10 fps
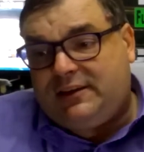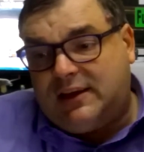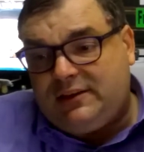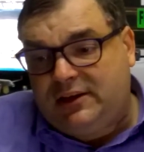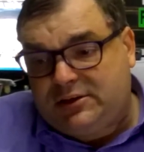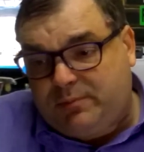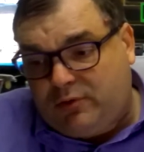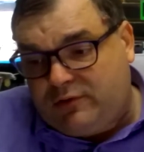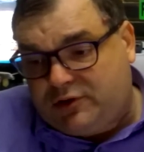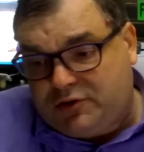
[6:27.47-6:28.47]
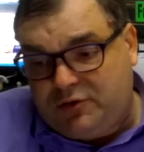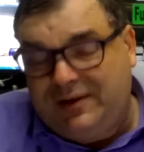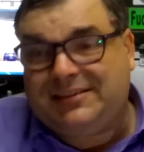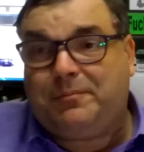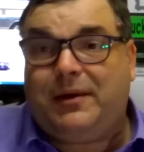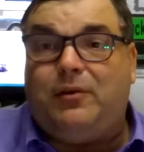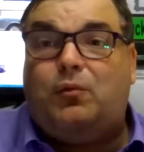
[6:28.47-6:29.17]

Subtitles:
think the Explorer 2 is a better